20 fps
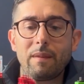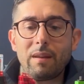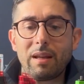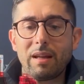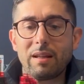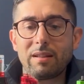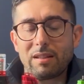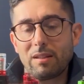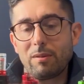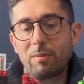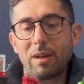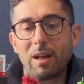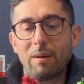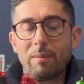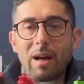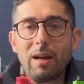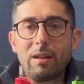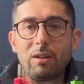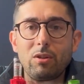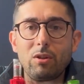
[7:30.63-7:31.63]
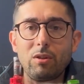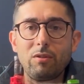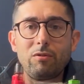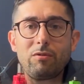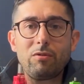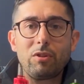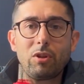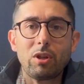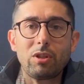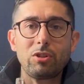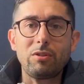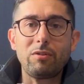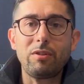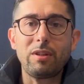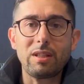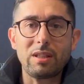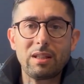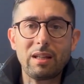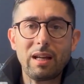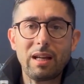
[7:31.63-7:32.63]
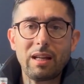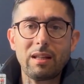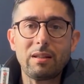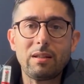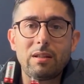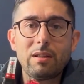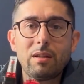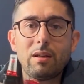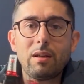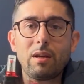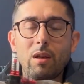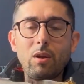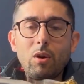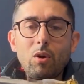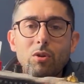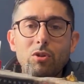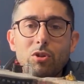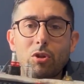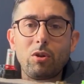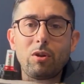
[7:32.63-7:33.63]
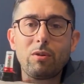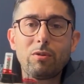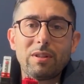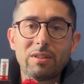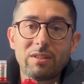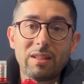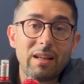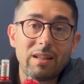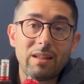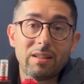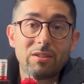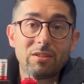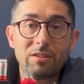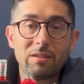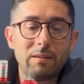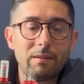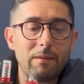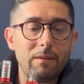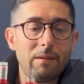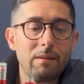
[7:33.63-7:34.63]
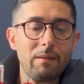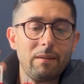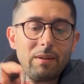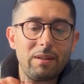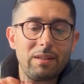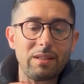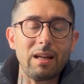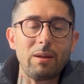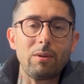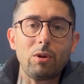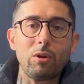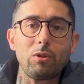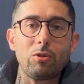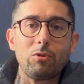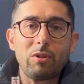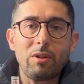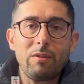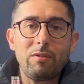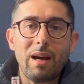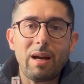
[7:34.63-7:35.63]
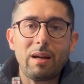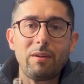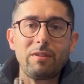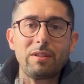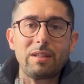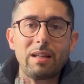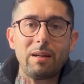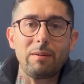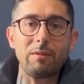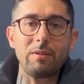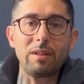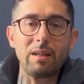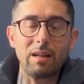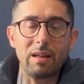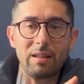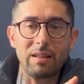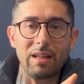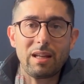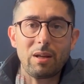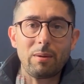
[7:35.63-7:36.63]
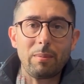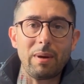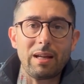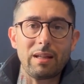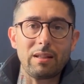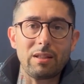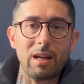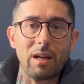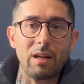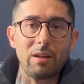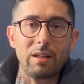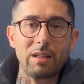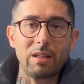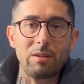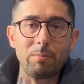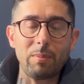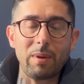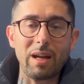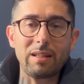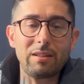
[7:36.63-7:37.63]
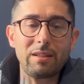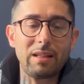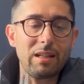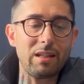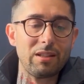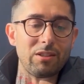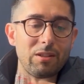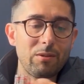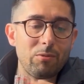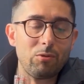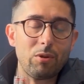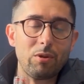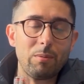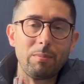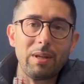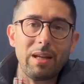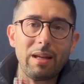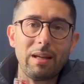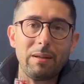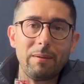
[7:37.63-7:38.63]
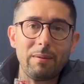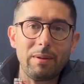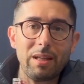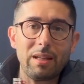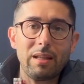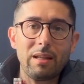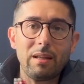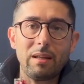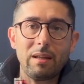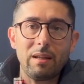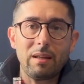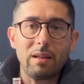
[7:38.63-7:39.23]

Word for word: It's simply a matter of philosophy and also of aesthetics. The same goes for the valve stems. They are made entirely of plastic except for the pin, E,